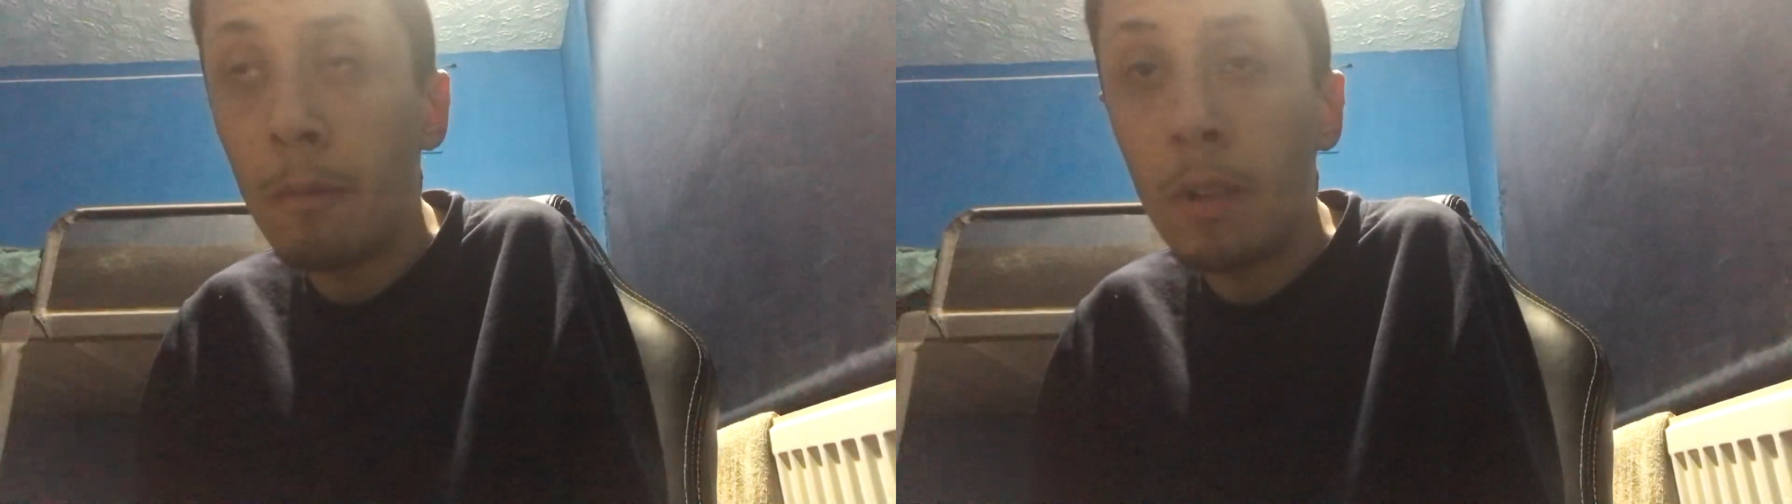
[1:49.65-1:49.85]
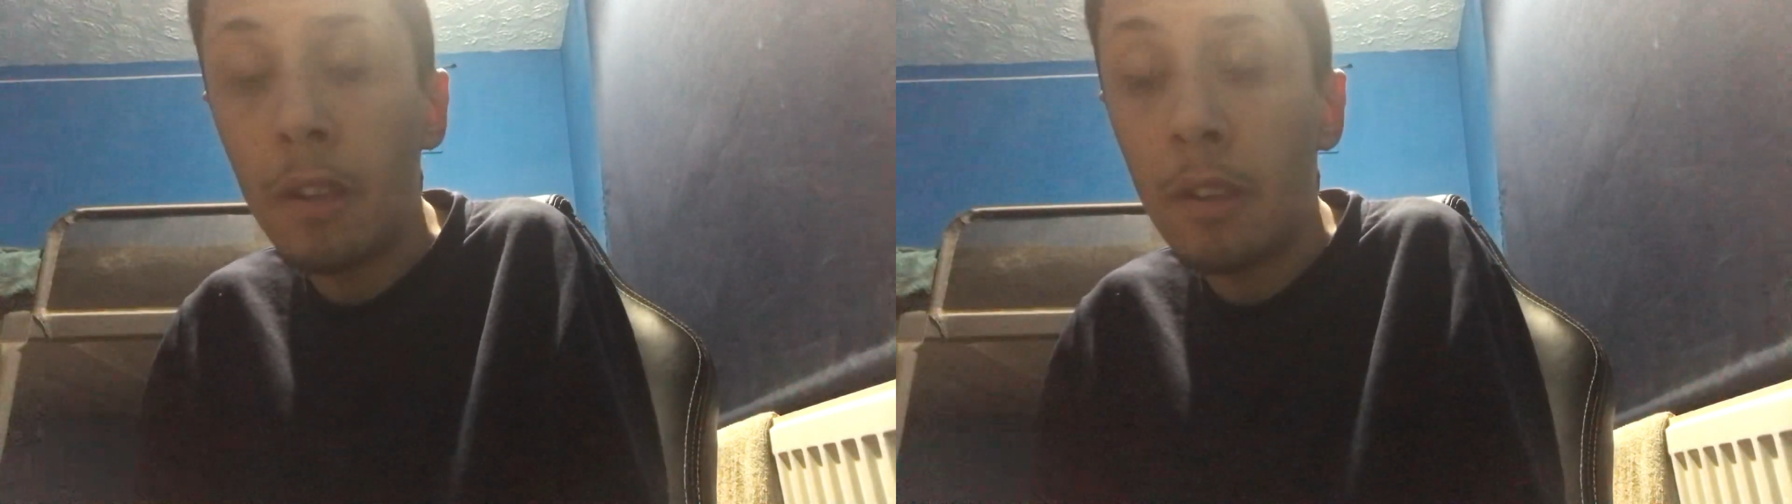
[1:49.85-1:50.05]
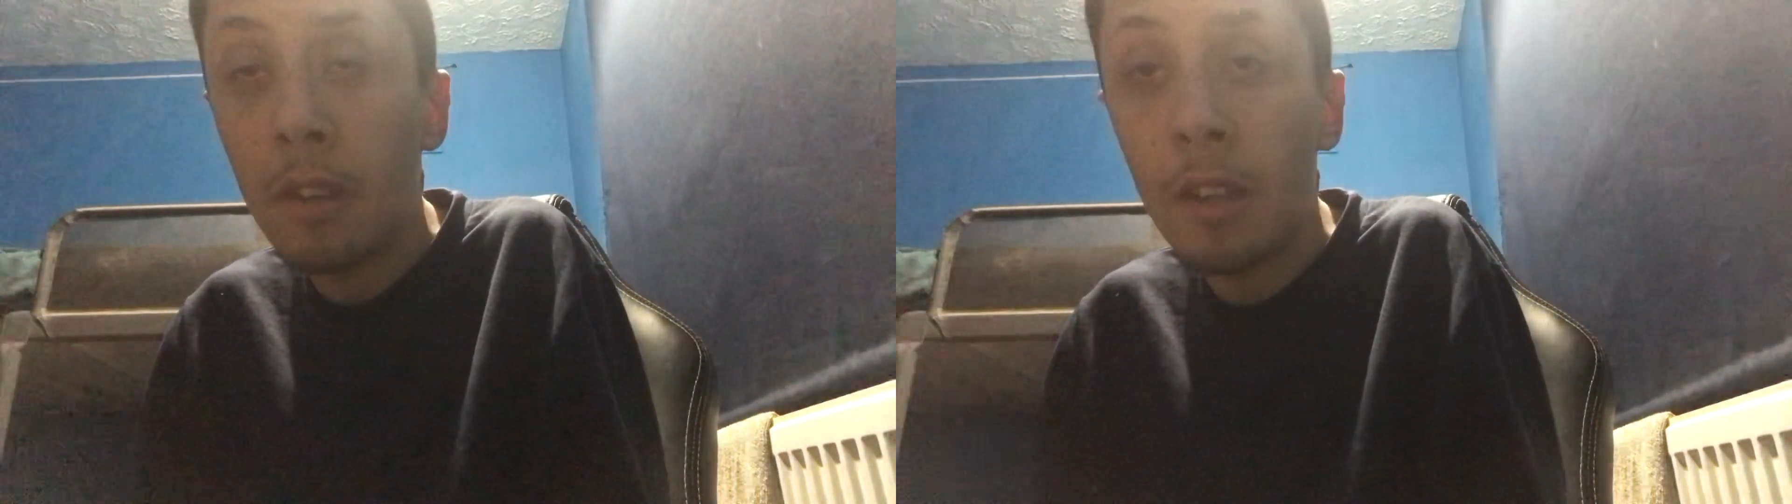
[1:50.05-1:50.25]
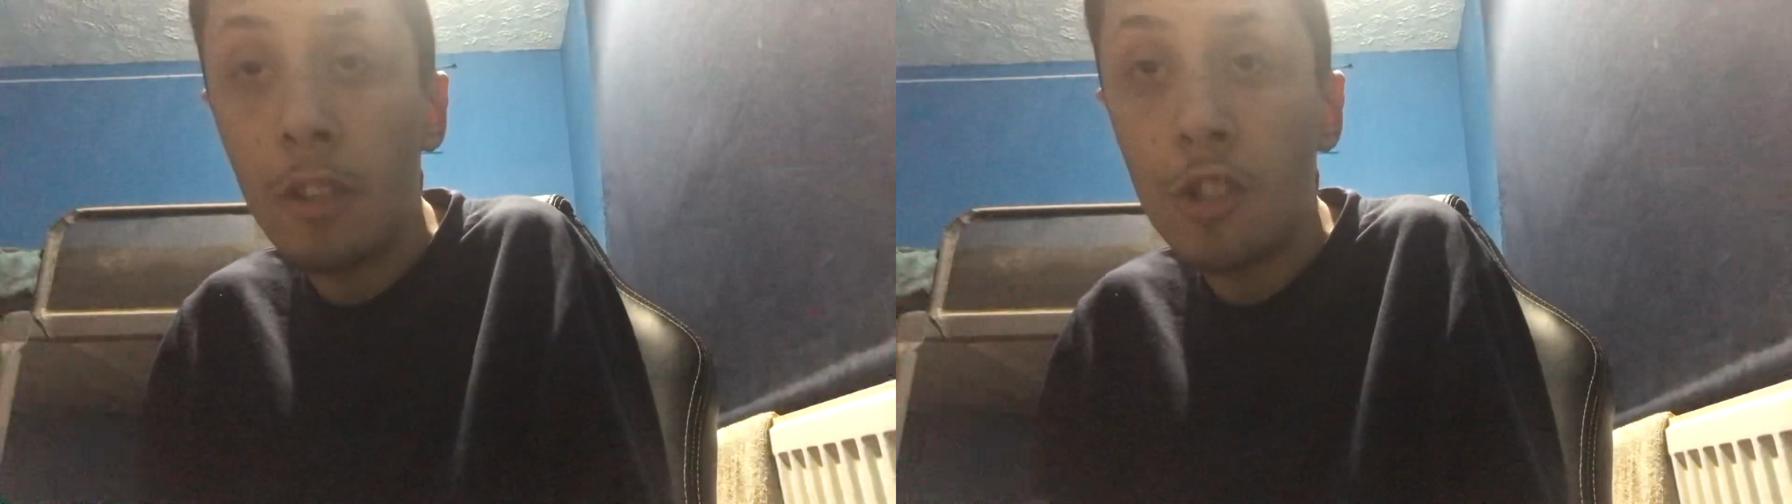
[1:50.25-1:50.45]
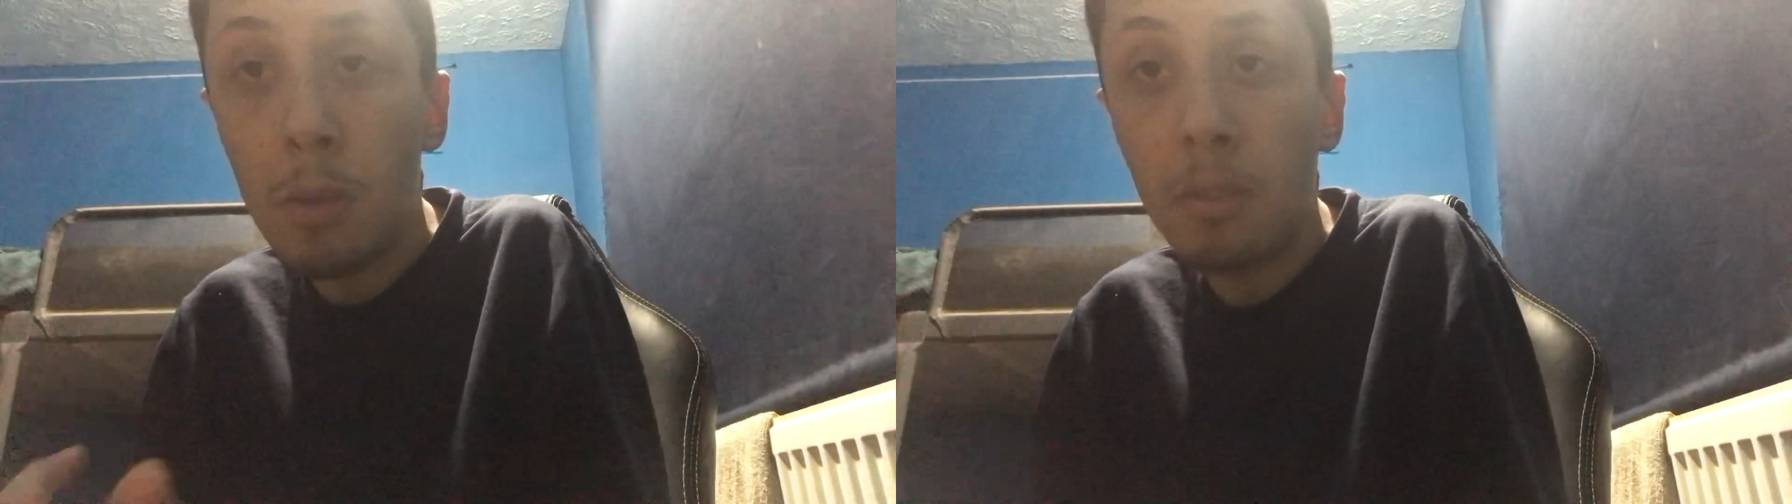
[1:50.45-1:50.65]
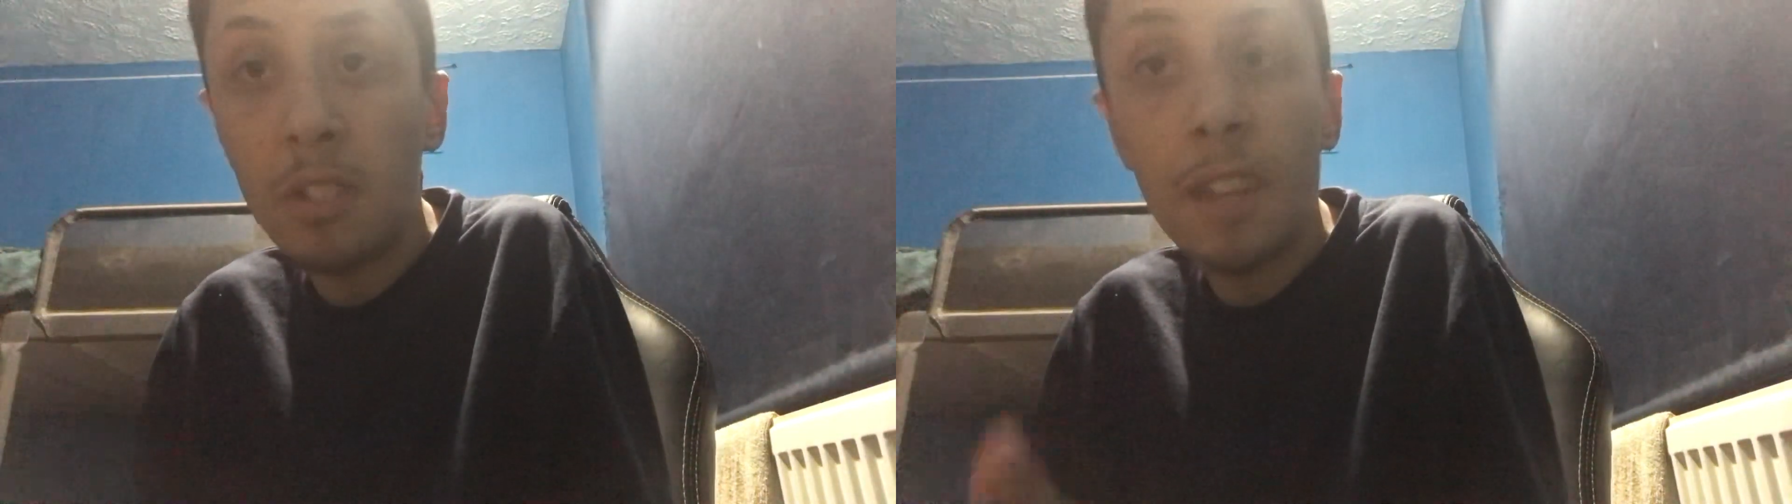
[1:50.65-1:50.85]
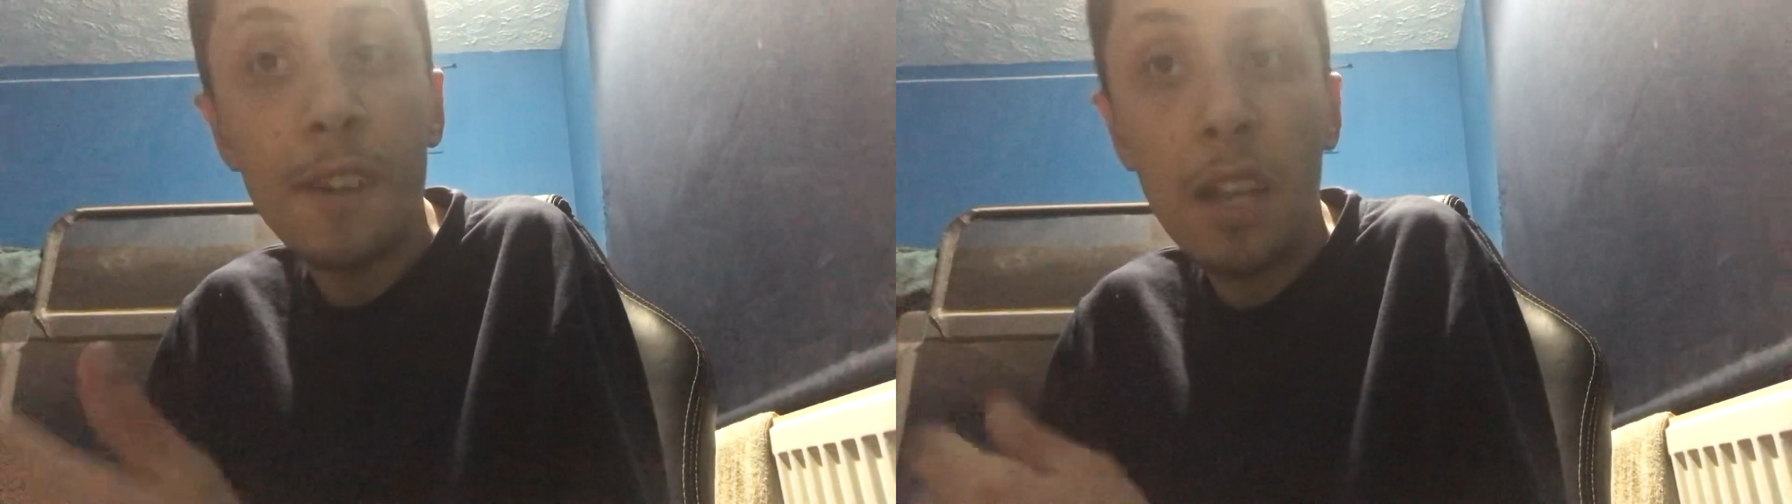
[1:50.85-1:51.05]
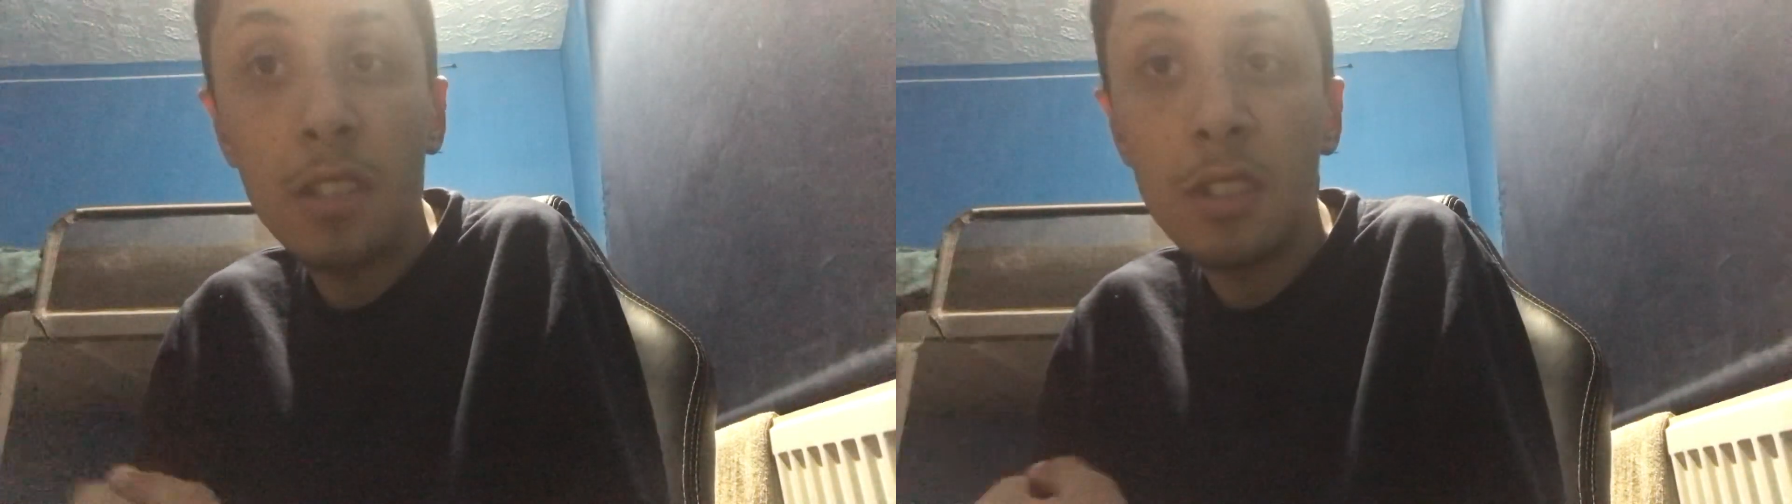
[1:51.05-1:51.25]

winning the Champions League next